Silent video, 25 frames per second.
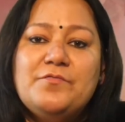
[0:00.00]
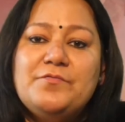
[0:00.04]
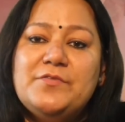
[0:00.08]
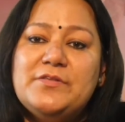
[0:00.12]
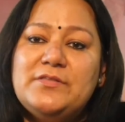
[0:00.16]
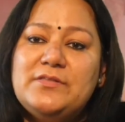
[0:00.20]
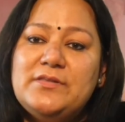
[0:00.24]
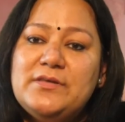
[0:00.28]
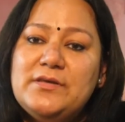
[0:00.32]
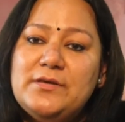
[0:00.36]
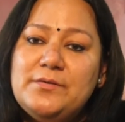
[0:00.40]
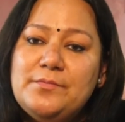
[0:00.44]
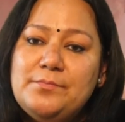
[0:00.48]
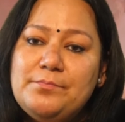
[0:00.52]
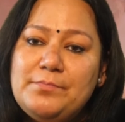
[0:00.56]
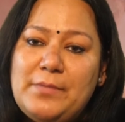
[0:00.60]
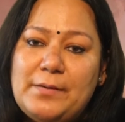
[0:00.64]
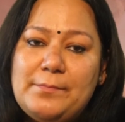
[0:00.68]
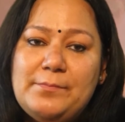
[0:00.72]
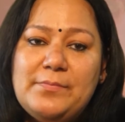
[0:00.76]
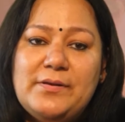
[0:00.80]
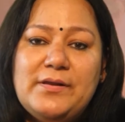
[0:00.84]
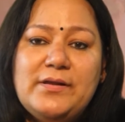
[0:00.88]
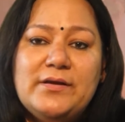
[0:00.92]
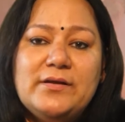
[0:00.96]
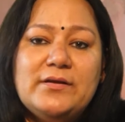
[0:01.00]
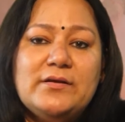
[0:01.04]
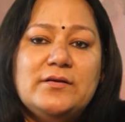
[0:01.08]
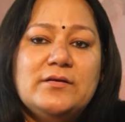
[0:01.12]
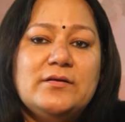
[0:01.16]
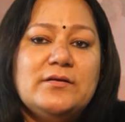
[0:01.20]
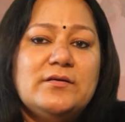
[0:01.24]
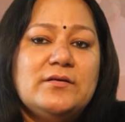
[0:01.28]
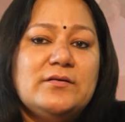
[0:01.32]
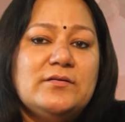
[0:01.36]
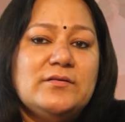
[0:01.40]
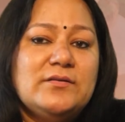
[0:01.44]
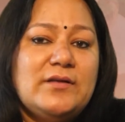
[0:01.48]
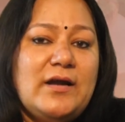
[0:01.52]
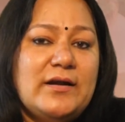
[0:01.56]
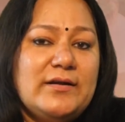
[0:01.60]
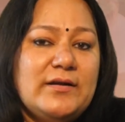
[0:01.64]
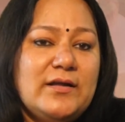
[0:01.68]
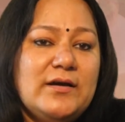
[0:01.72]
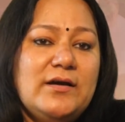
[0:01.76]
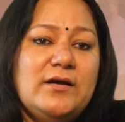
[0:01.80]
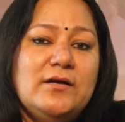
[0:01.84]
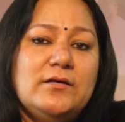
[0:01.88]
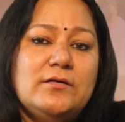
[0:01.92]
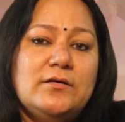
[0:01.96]
with the public
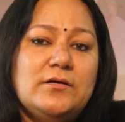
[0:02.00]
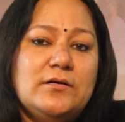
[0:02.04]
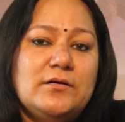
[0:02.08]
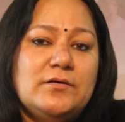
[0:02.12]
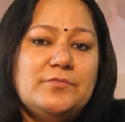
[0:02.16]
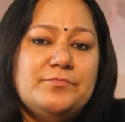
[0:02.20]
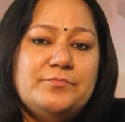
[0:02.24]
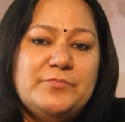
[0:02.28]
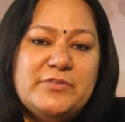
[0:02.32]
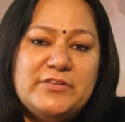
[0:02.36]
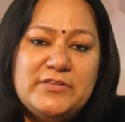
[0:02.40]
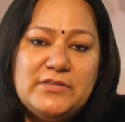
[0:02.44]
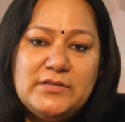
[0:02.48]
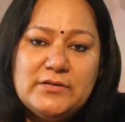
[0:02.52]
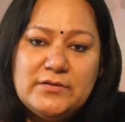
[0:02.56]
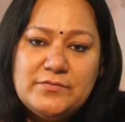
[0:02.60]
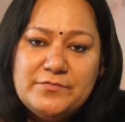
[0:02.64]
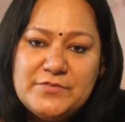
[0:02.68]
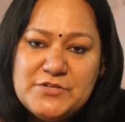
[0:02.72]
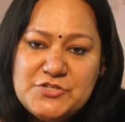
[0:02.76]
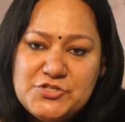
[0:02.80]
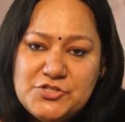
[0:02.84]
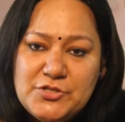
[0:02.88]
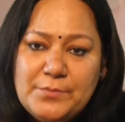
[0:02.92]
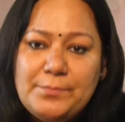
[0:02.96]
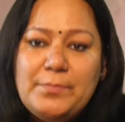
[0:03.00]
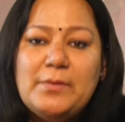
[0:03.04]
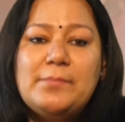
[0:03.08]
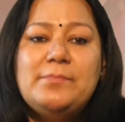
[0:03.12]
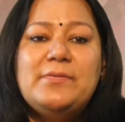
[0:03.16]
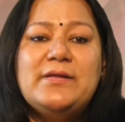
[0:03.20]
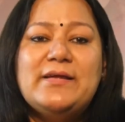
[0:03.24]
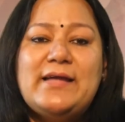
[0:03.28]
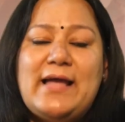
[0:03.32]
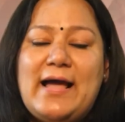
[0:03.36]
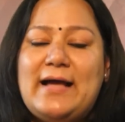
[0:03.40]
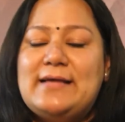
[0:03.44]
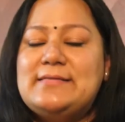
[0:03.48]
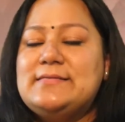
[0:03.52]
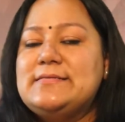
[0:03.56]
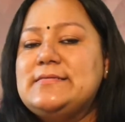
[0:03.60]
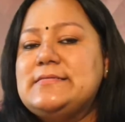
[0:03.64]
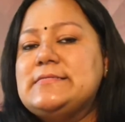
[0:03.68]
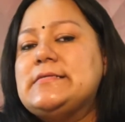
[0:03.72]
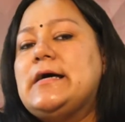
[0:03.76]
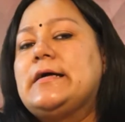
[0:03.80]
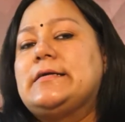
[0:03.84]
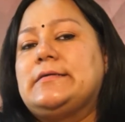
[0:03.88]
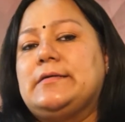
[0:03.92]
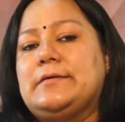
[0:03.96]
tata uh, with the which the public has
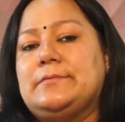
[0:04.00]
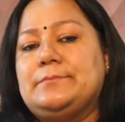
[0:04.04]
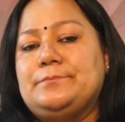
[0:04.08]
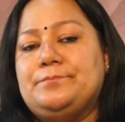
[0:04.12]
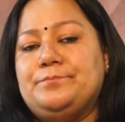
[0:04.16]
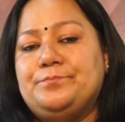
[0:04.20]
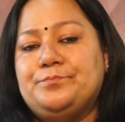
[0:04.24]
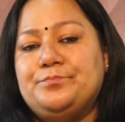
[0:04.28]
in tata